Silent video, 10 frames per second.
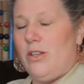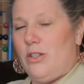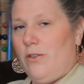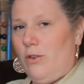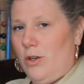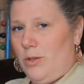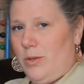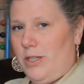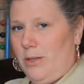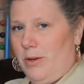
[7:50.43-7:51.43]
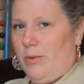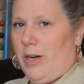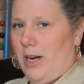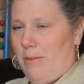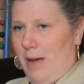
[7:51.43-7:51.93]
So of course we'll still be
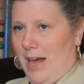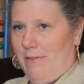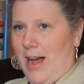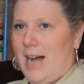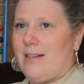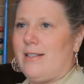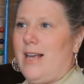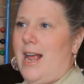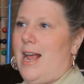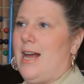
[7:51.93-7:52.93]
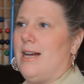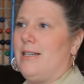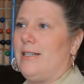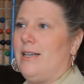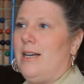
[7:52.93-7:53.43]
working on math facts
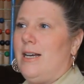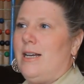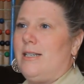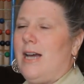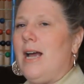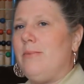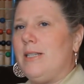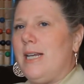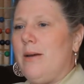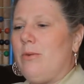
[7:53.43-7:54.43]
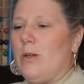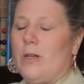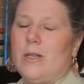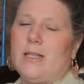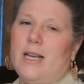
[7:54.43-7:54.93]
and times
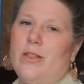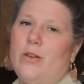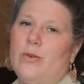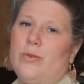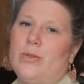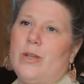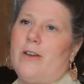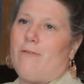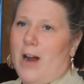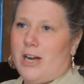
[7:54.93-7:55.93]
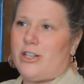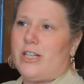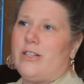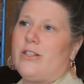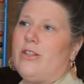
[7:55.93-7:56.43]
tables and those and
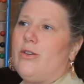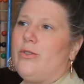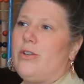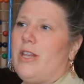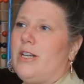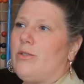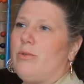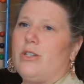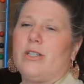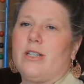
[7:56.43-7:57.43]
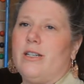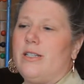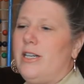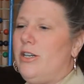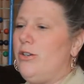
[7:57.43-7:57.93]
fractions, and those are things we'll just
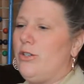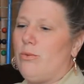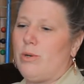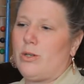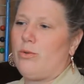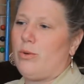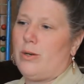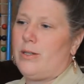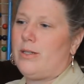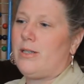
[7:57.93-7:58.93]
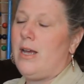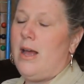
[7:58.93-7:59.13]
continue to work towards